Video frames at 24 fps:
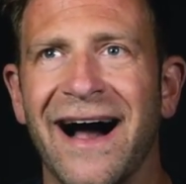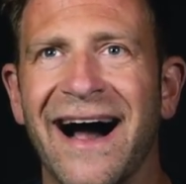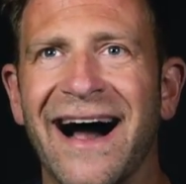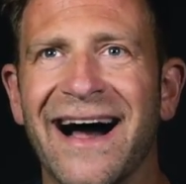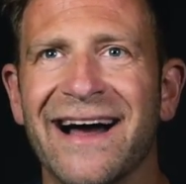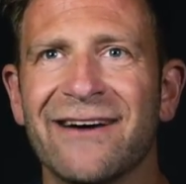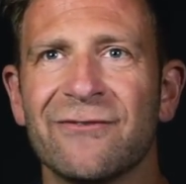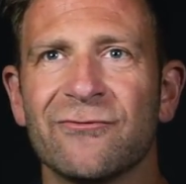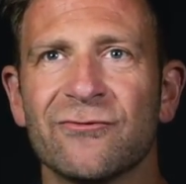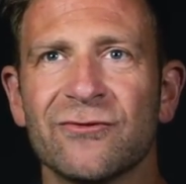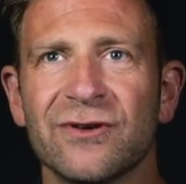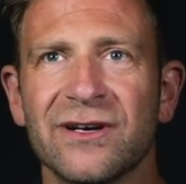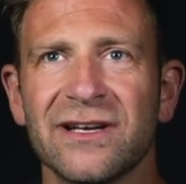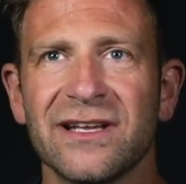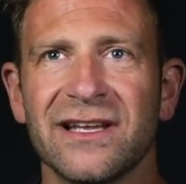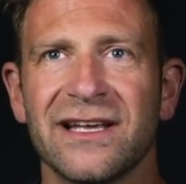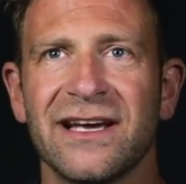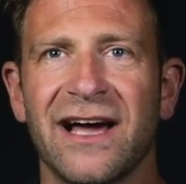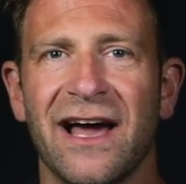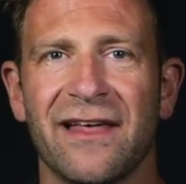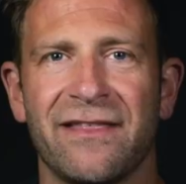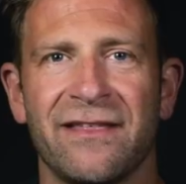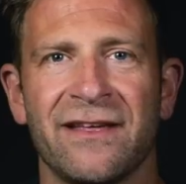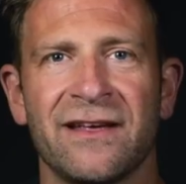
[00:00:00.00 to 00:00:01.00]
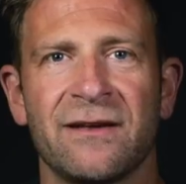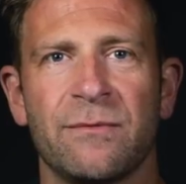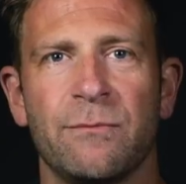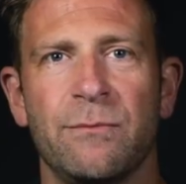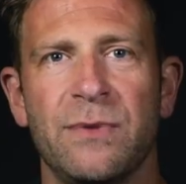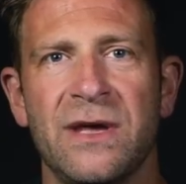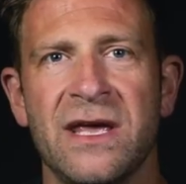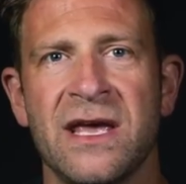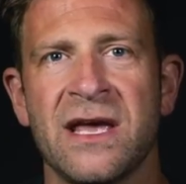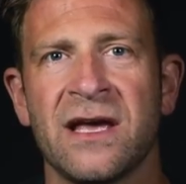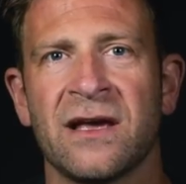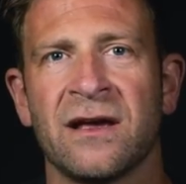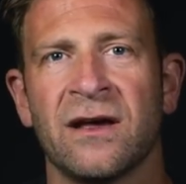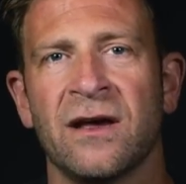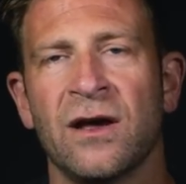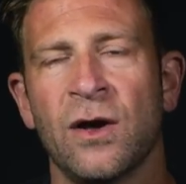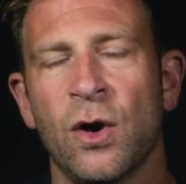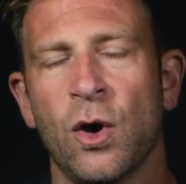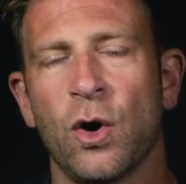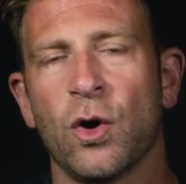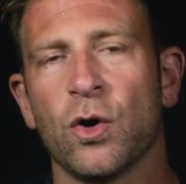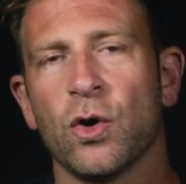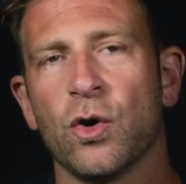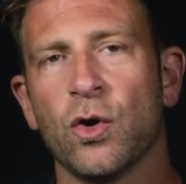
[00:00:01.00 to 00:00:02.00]
I really, I think being
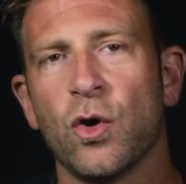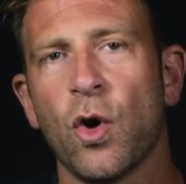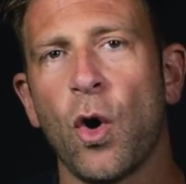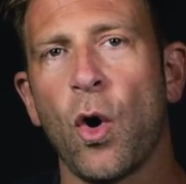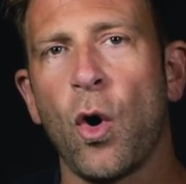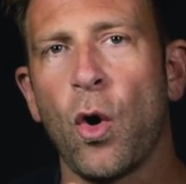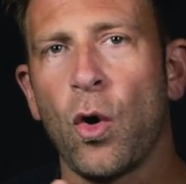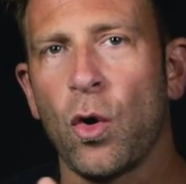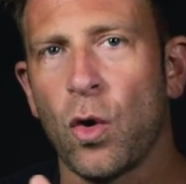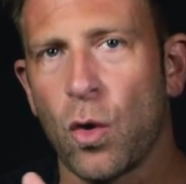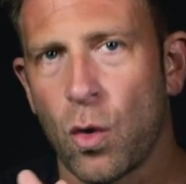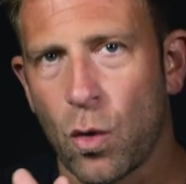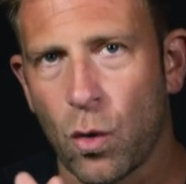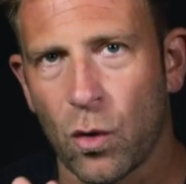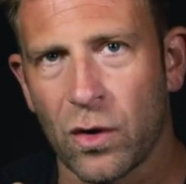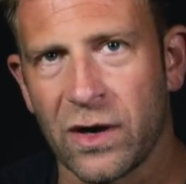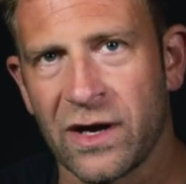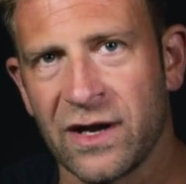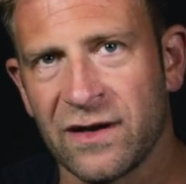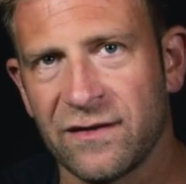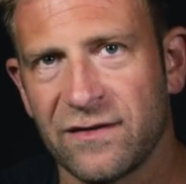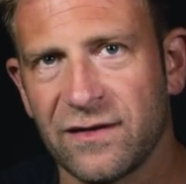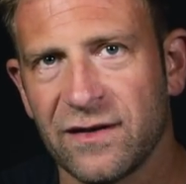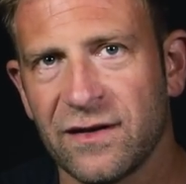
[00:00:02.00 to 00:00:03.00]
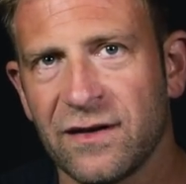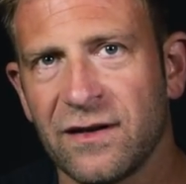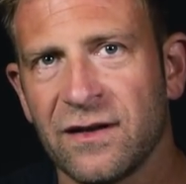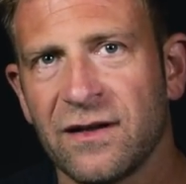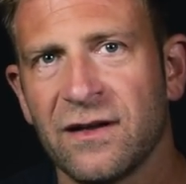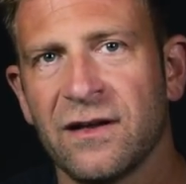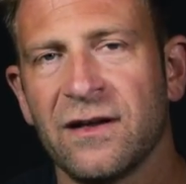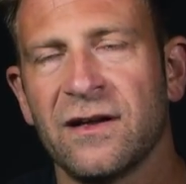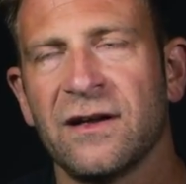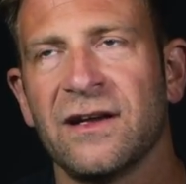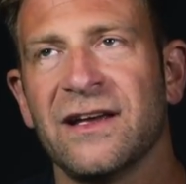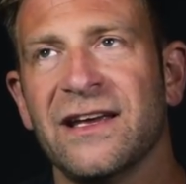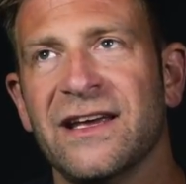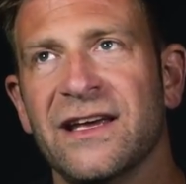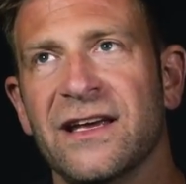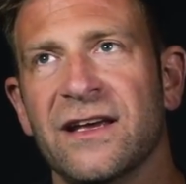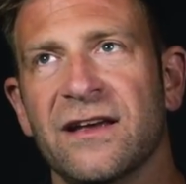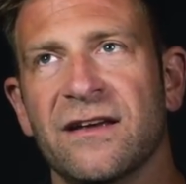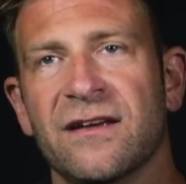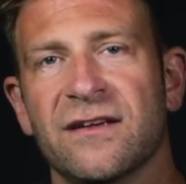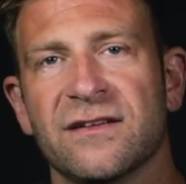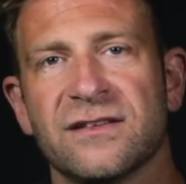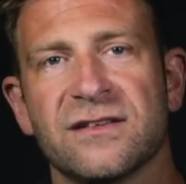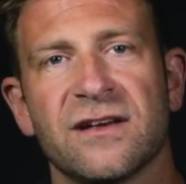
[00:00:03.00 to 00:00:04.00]
goal-oriented
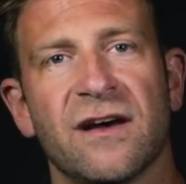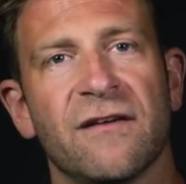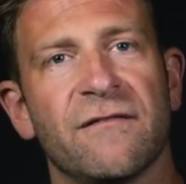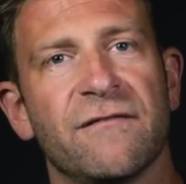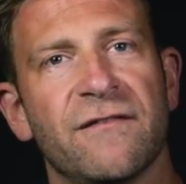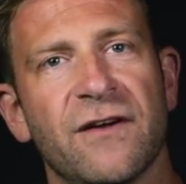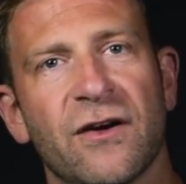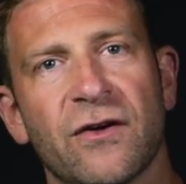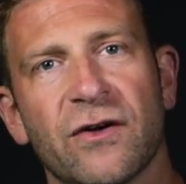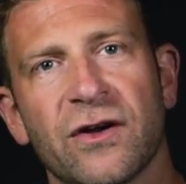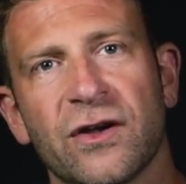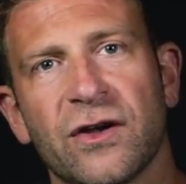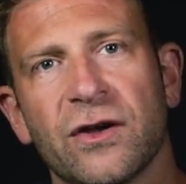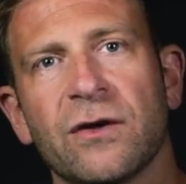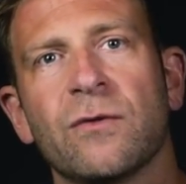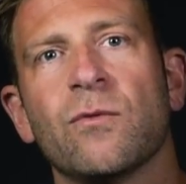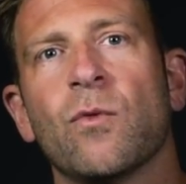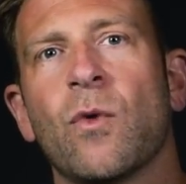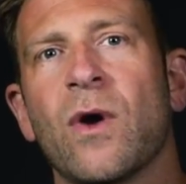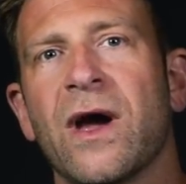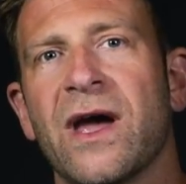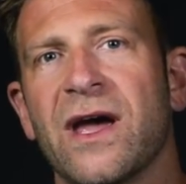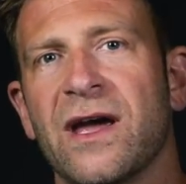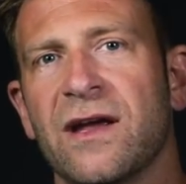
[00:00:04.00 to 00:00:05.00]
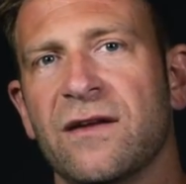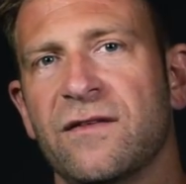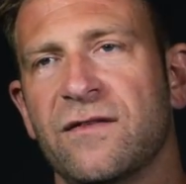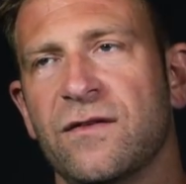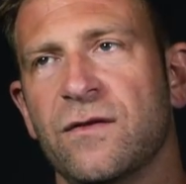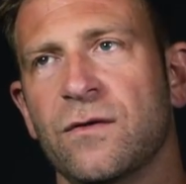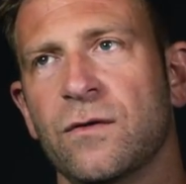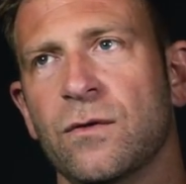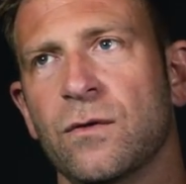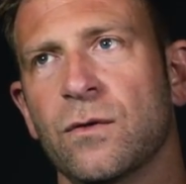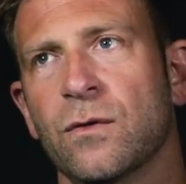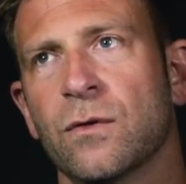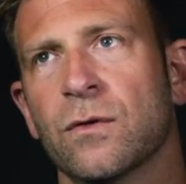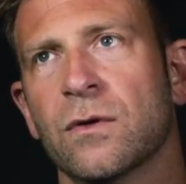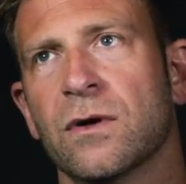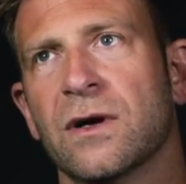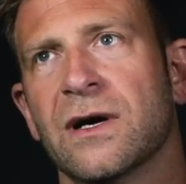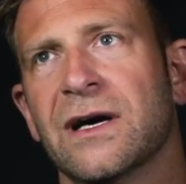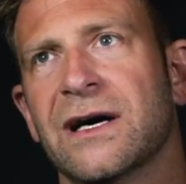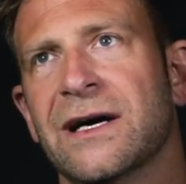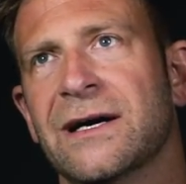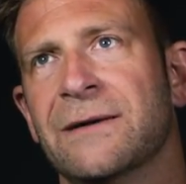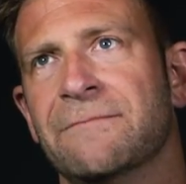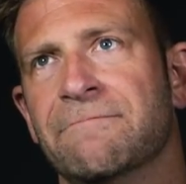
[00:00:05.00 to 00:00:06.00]
is a very good way to
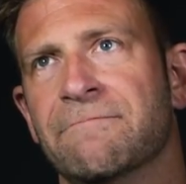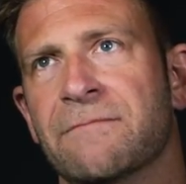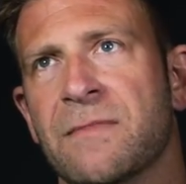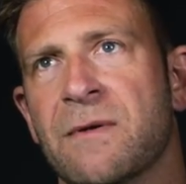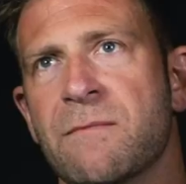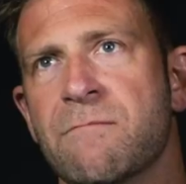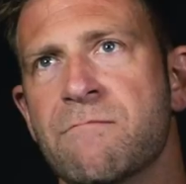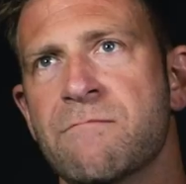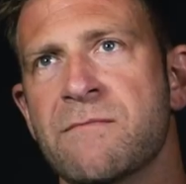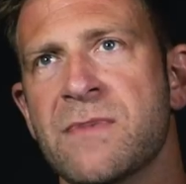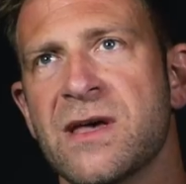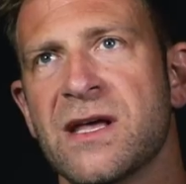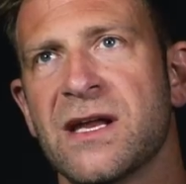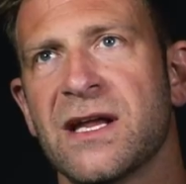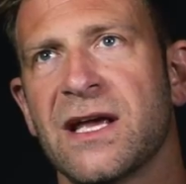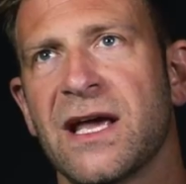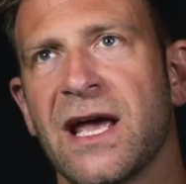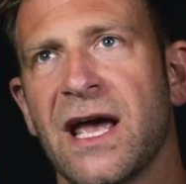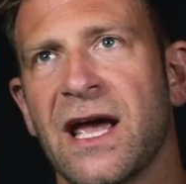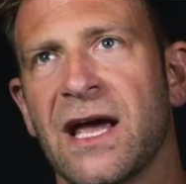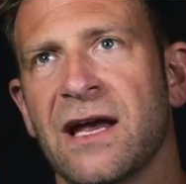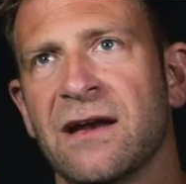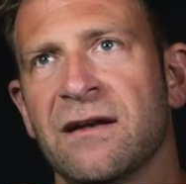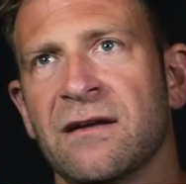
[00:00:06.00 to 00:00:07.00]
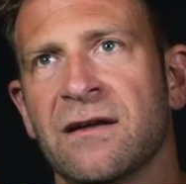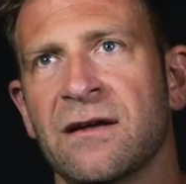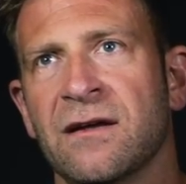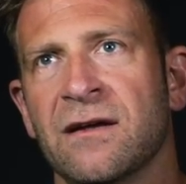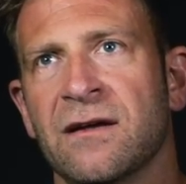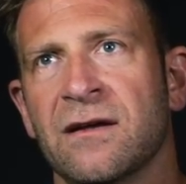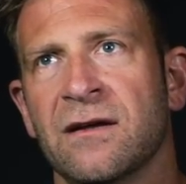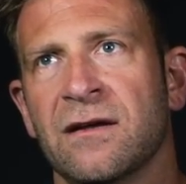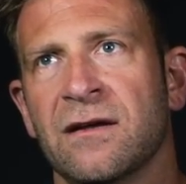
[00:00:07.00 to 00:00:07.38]
um, mitigate